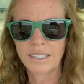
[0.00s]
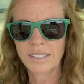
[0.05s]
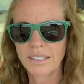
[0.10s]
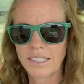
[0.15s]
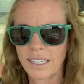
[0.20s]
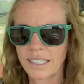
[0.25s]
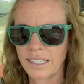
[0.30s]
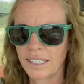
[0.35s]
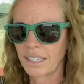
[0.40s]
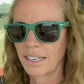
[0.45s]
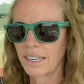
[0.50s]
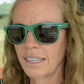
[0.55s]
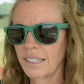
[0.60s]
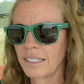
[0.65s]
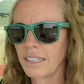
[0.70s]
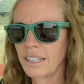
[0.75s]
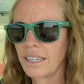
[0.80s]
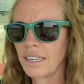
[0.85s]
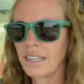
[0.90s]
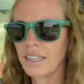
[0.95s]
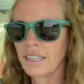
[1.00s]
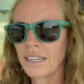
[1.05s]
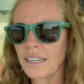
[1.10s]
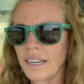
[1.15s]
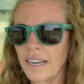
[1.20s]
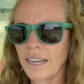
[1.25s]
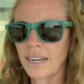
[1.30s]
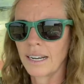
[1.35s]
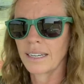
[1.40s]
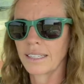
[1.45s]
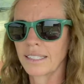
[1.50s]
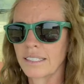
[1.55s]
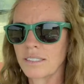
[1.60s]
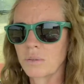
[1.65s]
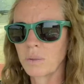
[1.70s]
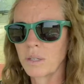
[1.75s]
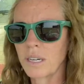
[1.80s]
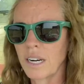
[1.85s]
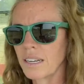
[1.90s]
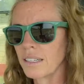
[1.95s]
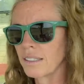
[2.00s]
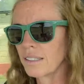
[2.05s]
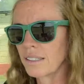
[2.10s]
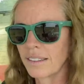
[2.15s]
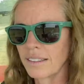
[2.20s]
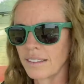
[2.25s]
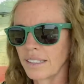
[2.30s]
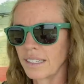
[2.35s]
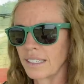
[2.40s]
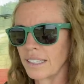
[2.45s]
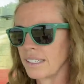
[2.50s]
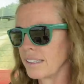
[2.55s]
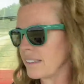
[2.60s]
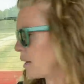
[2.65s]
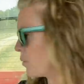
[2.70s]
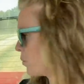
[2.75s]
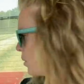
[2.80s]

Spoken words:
our second cut, because we aren't thinking that